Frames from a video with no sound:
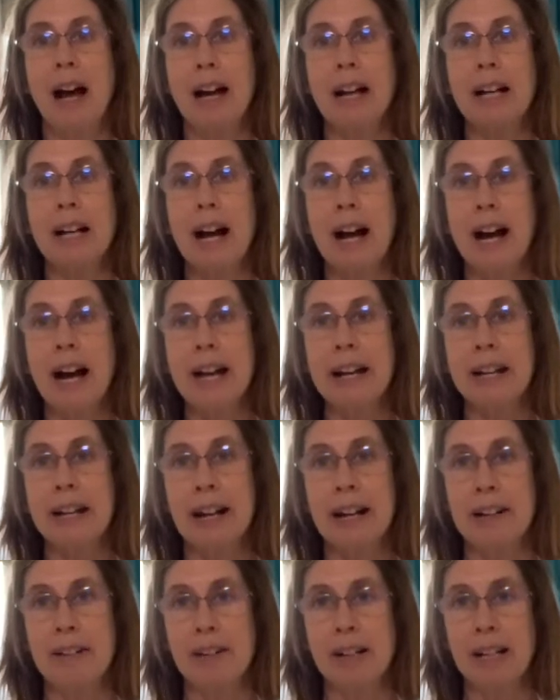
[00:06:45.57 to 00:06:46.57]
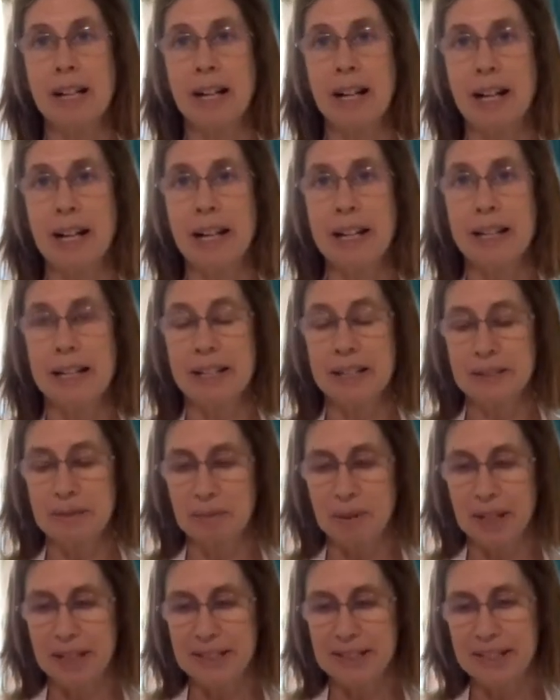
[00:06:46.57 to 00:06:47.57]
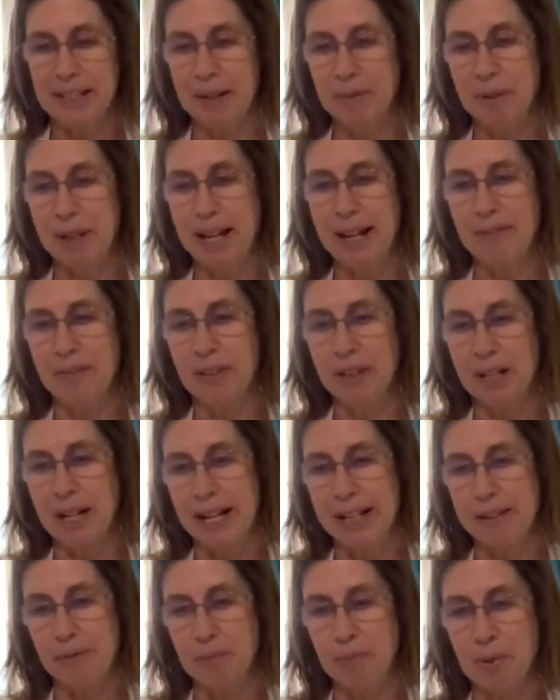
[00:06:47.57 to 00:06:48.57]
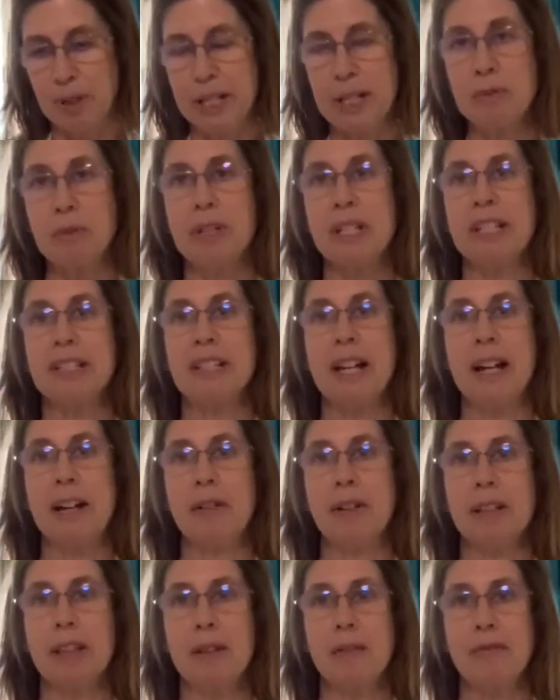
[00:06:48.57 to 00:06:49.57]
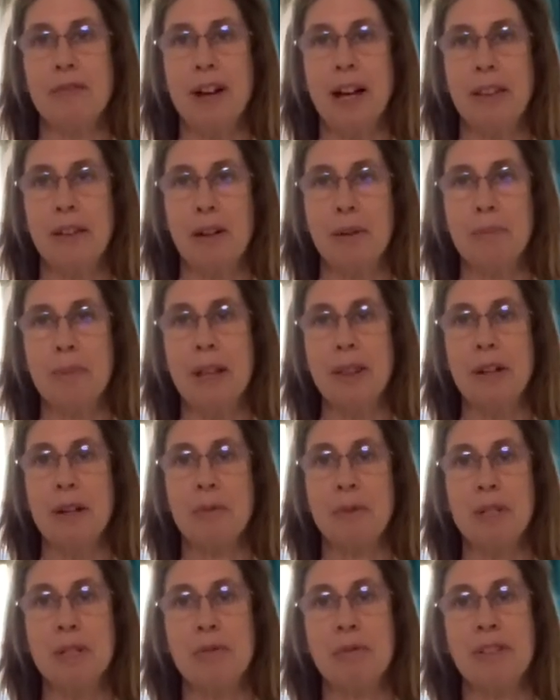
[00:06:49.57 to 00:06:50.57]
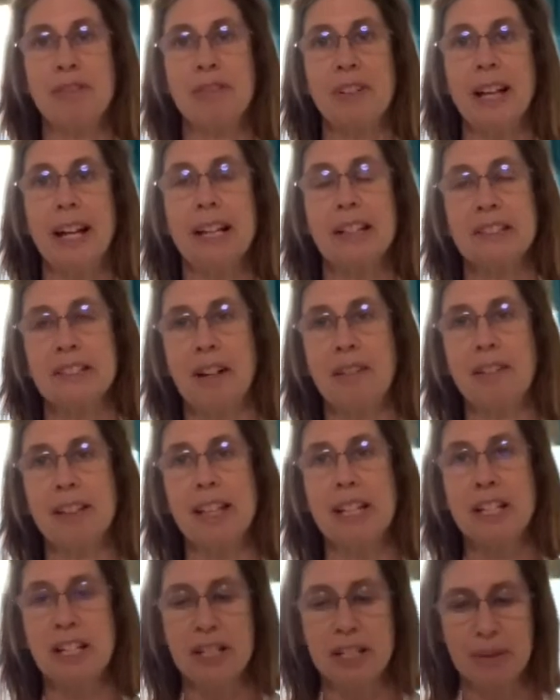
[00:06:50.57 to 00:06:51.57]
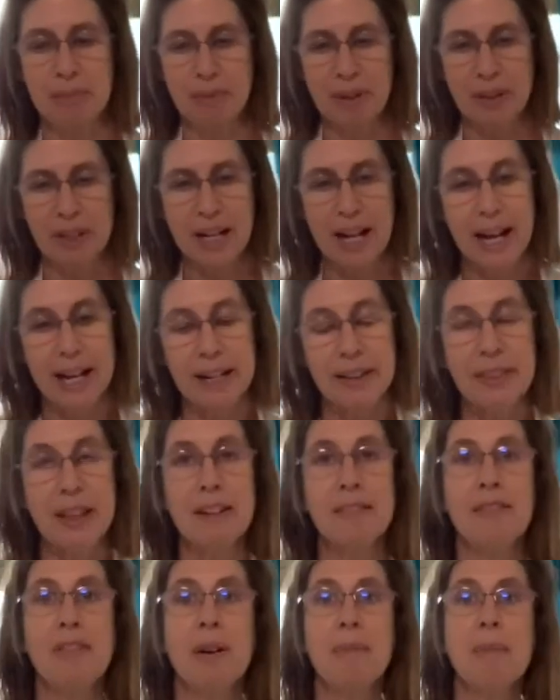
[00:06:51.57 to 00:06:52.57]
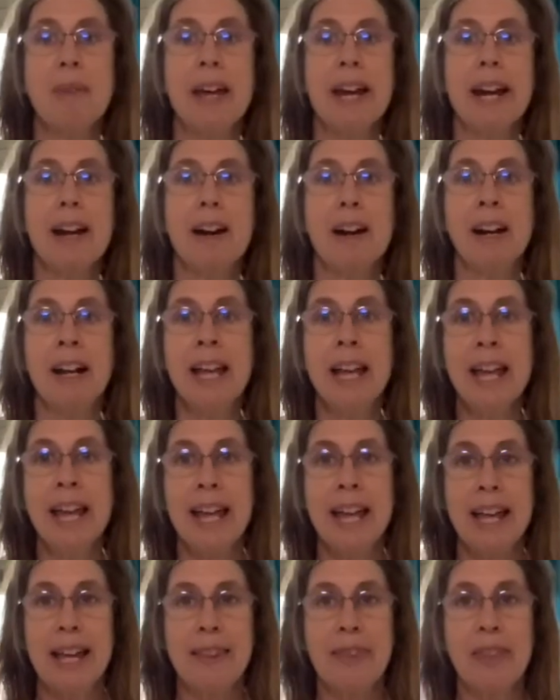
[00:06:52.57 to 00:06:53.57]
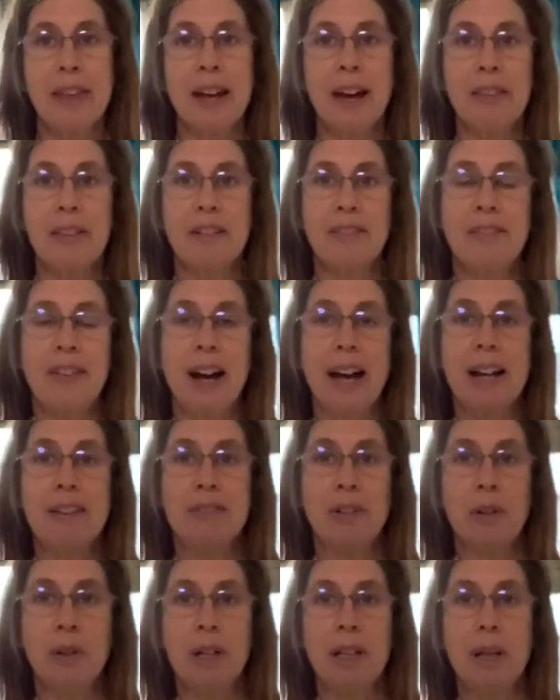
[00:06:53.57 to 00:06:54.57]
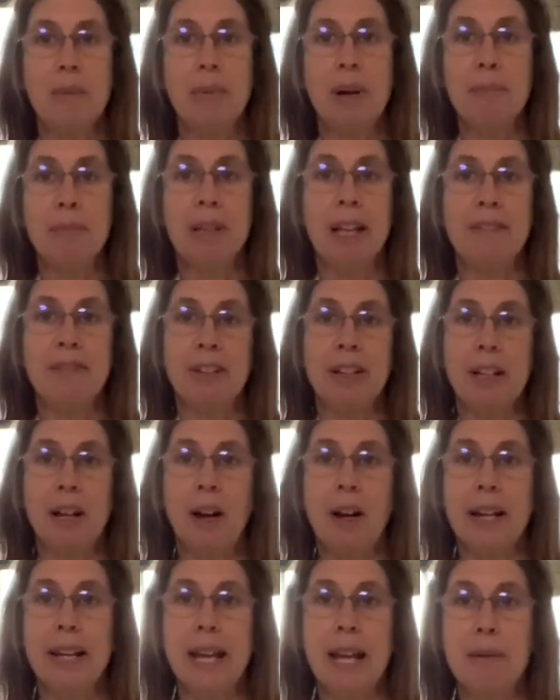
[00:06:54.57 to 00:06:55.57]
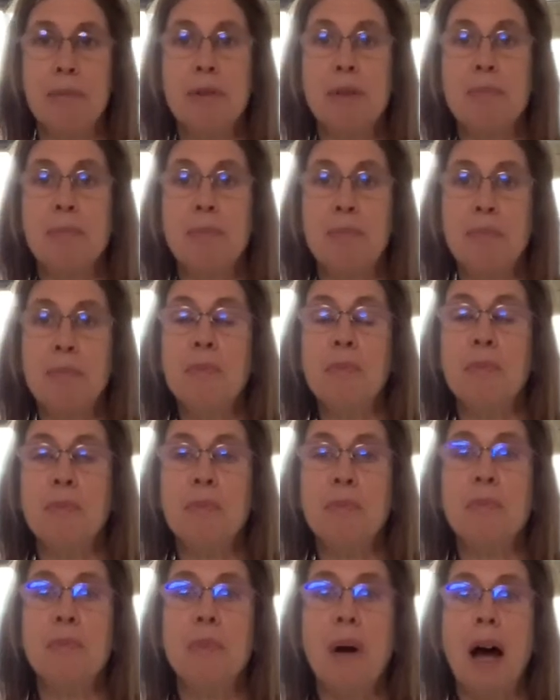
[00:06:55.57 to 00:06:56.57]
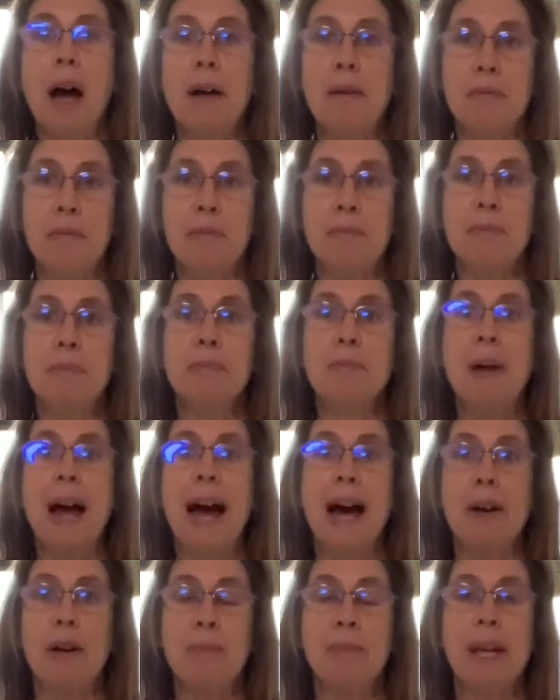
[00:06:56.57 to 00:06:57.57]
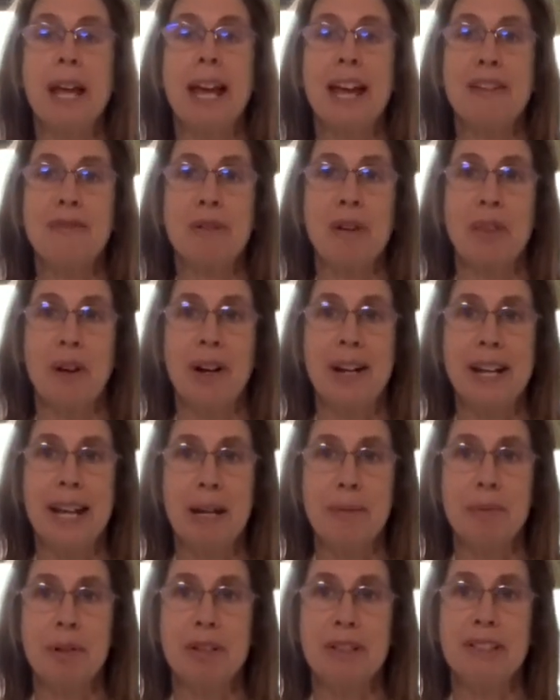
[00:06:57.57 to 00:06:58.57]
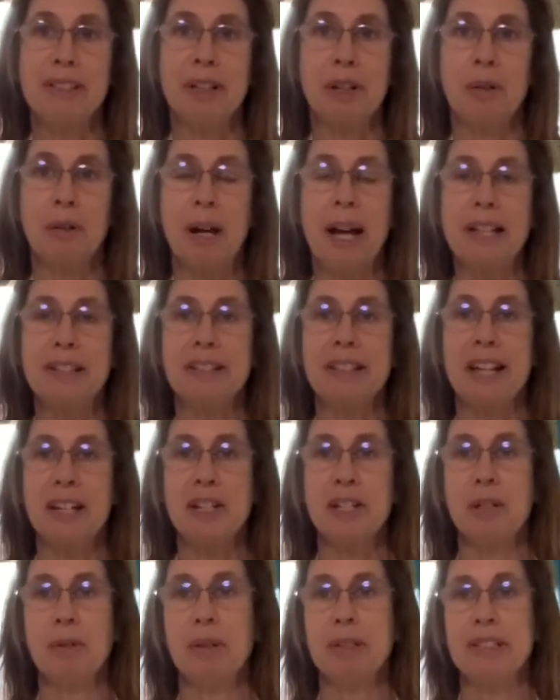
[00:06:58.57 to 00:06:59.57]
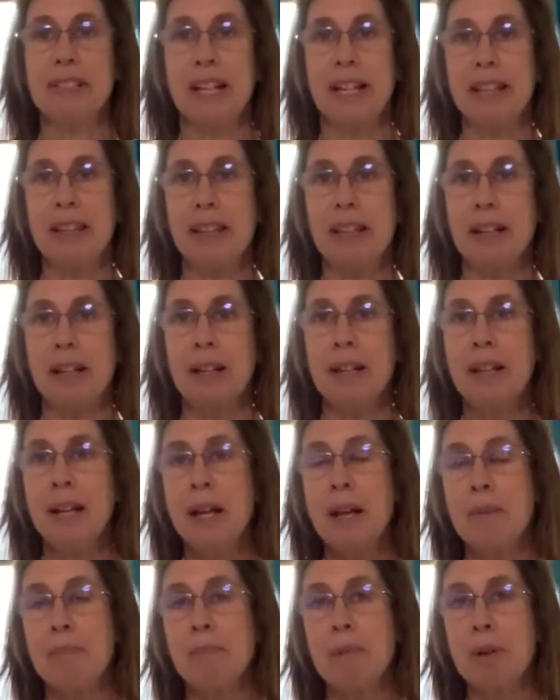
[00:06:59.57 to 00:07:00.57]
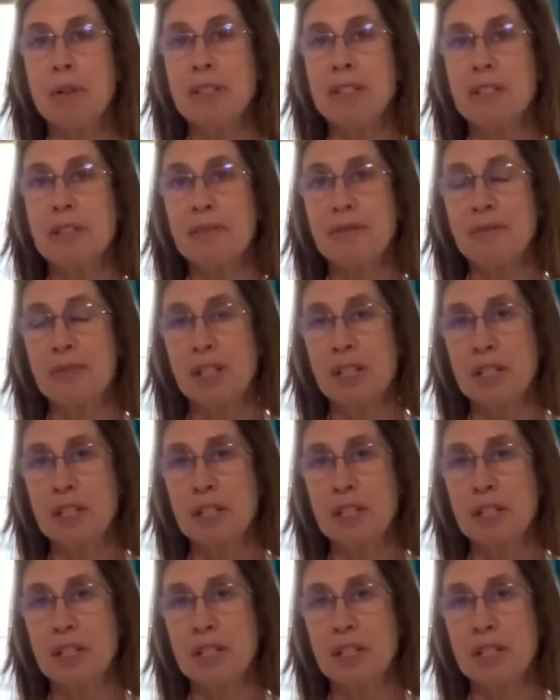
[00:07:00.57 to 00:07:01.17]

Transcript: God and honoring God and his ways. Then we have the kind of bridge, which is honoring the father and mother, which reflects our relationship with God. And then from there, the other 5 are all about loving our neighbor, how to behave with our neighbors. So as Yeshua said, the